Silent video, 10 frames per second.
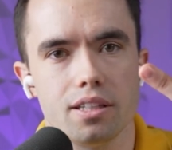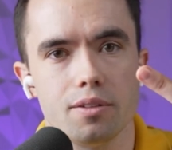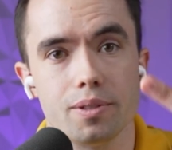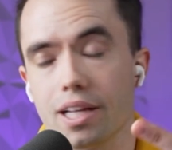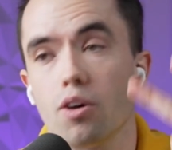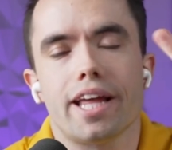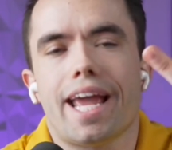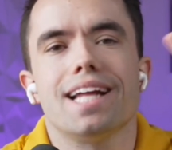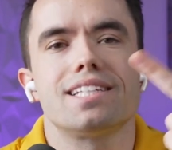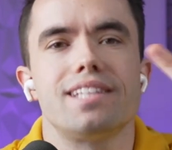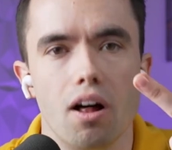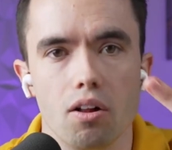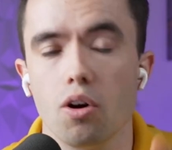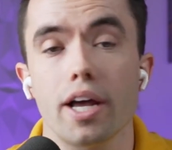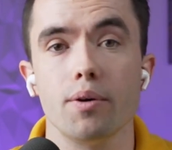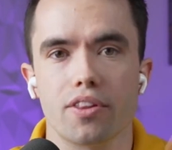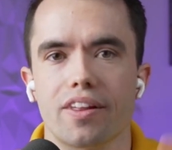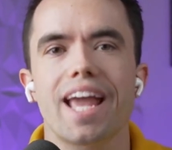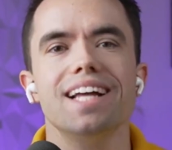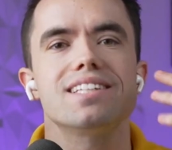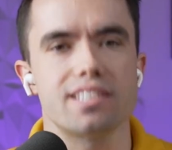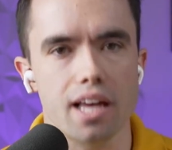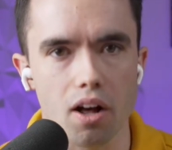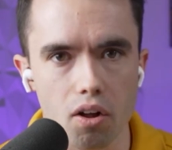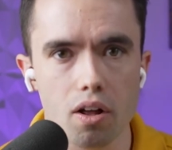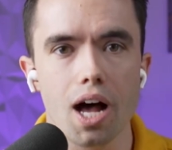if it's like, oh, they can't sell. Okay, well, they can't sell.